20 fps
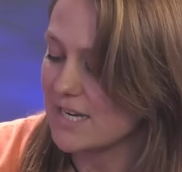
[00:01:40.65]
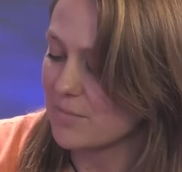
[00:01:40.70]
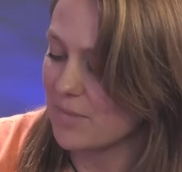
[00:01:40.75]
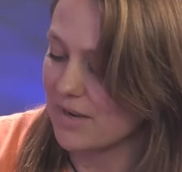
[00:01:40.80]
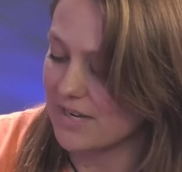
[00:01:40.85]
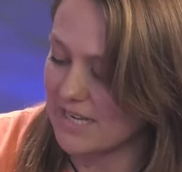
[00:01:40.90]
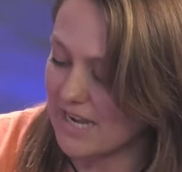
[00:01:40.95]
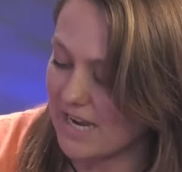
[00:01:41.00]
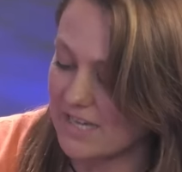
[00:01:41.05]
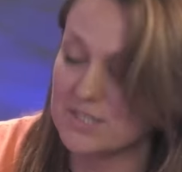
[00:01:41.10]

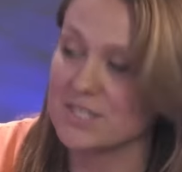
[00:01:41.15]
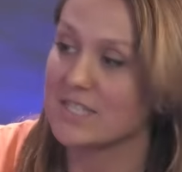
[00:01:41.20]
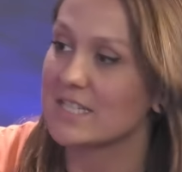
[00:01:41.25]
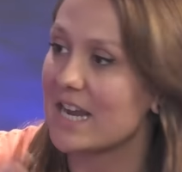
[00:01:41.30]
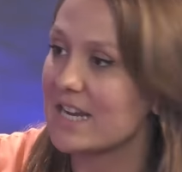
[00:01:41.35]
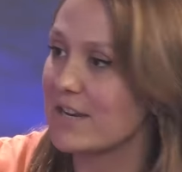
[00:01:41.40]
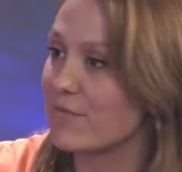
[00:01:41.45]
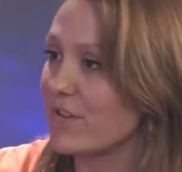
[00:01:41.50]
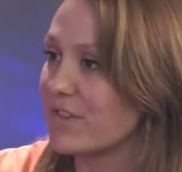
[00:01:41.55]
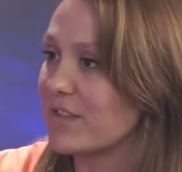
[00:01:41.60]
But yeah,
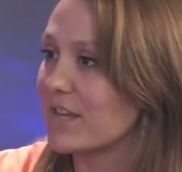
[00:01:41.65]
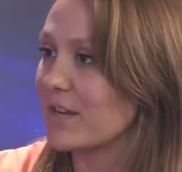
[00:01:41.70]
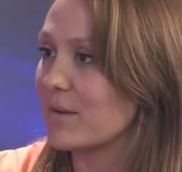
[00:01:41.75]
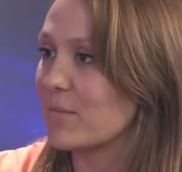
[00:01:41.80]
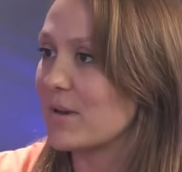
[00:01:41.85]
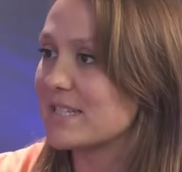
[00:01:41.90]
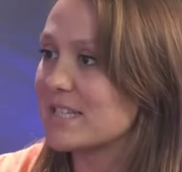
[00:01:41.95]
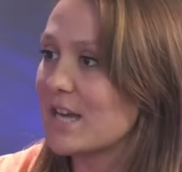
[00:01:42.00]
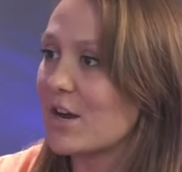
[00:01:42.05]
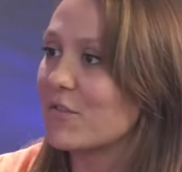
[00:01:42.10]
design everything
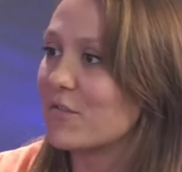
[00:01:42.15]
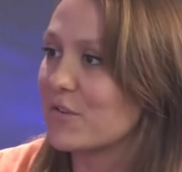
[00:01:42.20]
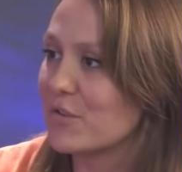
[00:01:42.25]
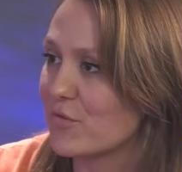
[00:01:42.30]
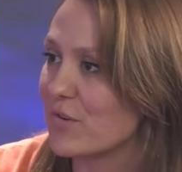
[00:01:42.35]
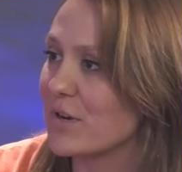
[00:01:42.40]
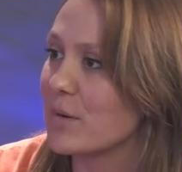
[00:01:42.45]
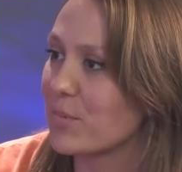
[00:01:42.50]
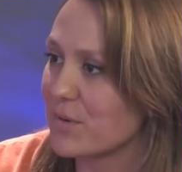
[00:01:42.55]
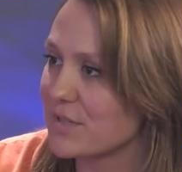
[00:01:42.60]
myself and
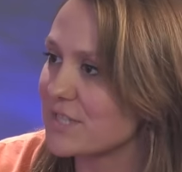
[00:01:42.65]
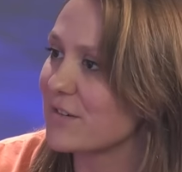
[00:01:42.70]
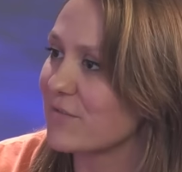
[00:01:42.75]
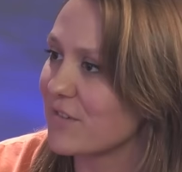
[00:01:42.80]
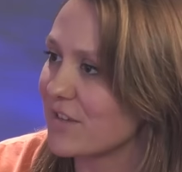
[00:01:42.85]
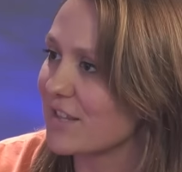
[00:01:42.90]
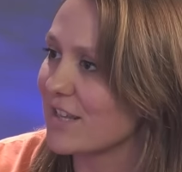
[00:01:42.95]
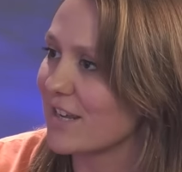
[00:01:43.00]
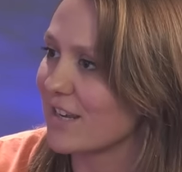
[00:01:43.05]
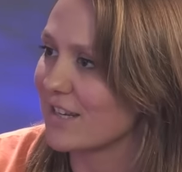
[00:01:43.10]
3D print
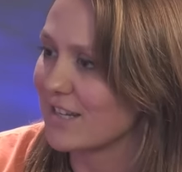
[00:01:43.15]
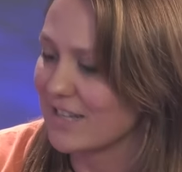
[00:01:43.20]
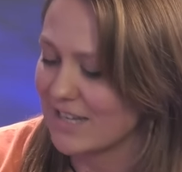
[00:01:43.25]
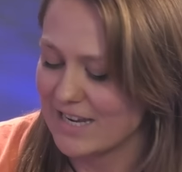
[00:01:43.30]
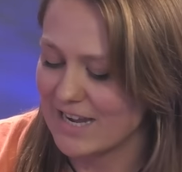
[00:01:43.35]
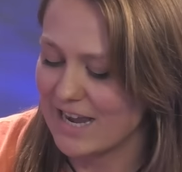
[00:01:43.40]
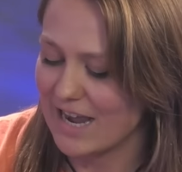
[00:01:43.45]
everything.